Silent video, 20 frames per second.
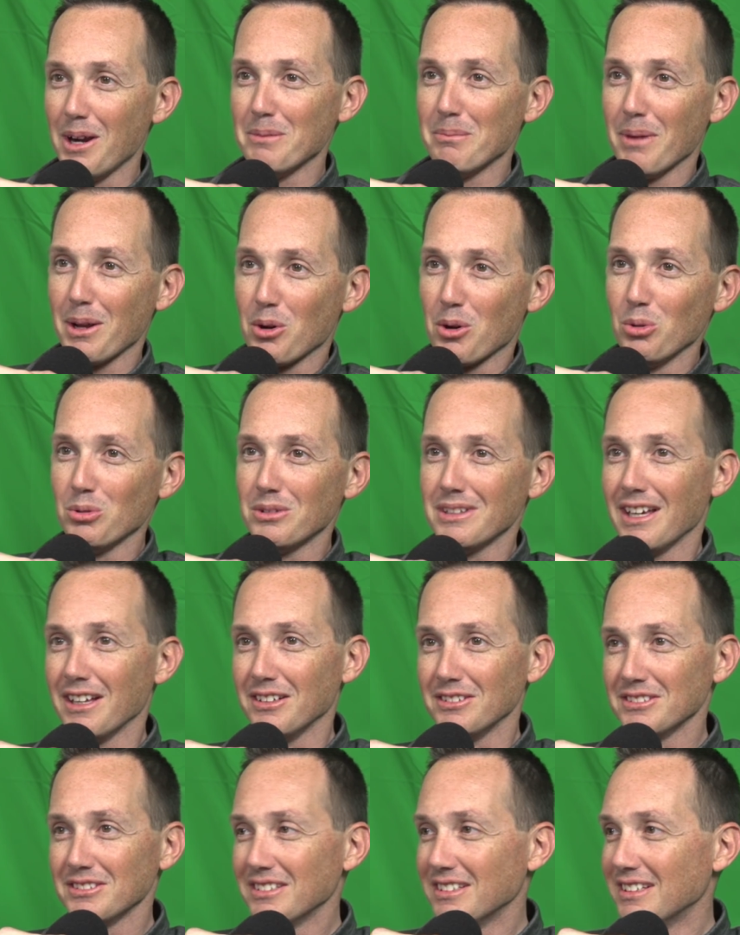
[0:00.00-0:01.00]
riding my
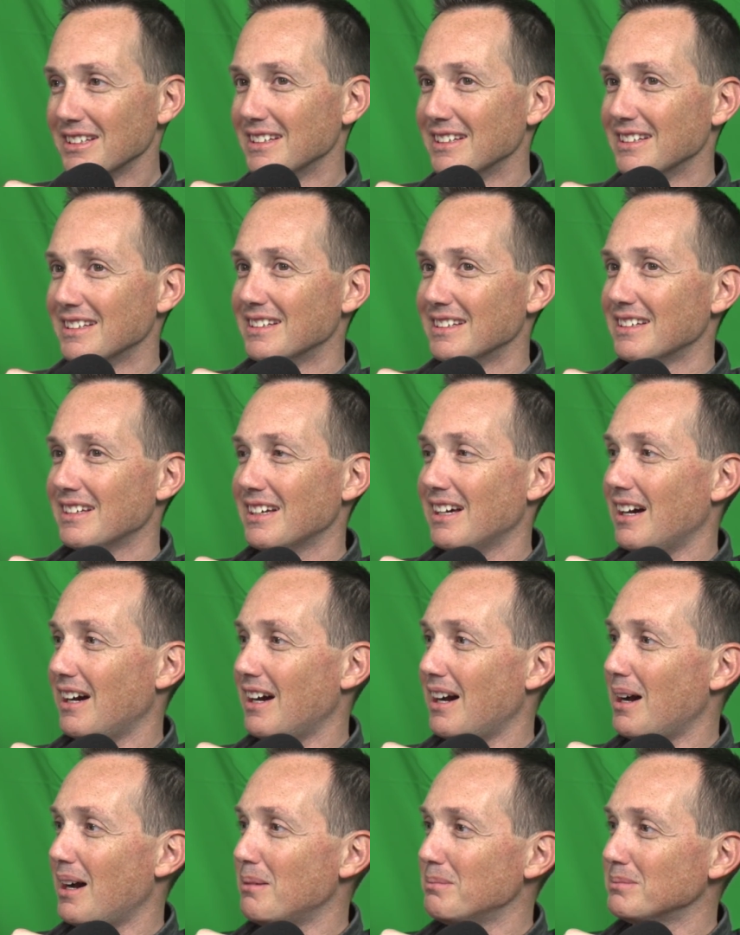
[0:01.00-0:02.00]
coattails.
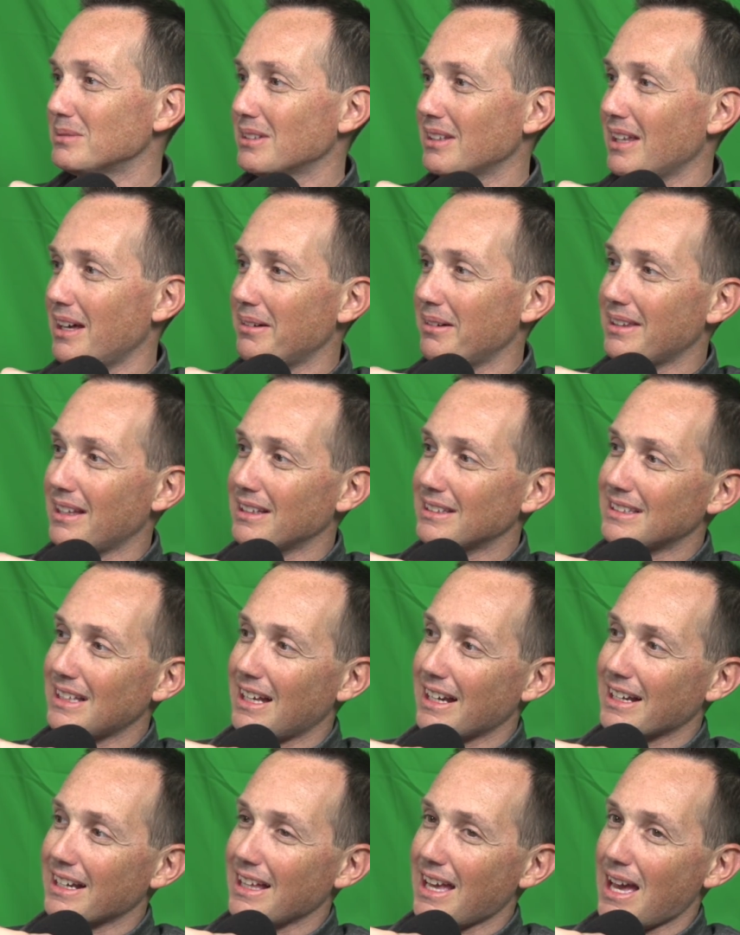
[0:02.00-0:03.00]
So
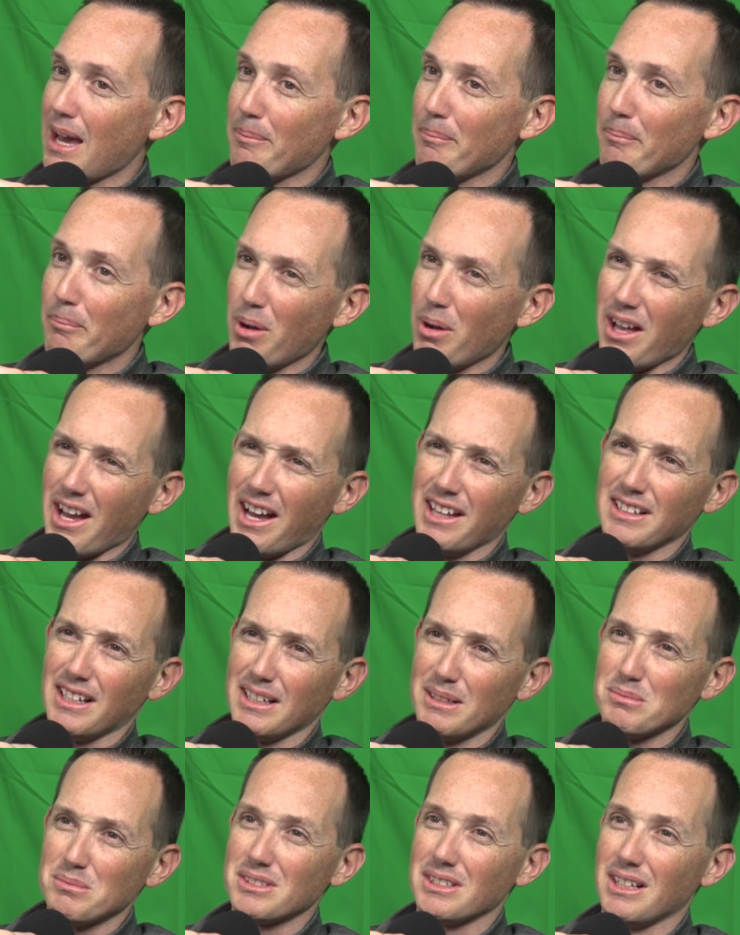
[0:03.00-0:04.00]
that's not gonna happen. But I
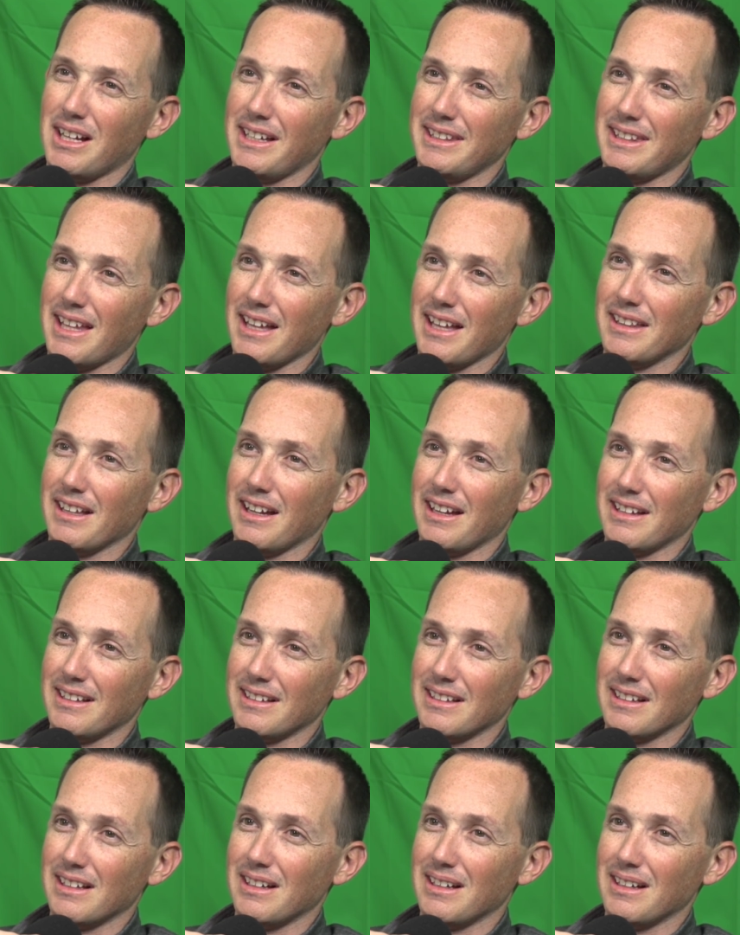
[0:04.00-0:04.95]
let him slide that night.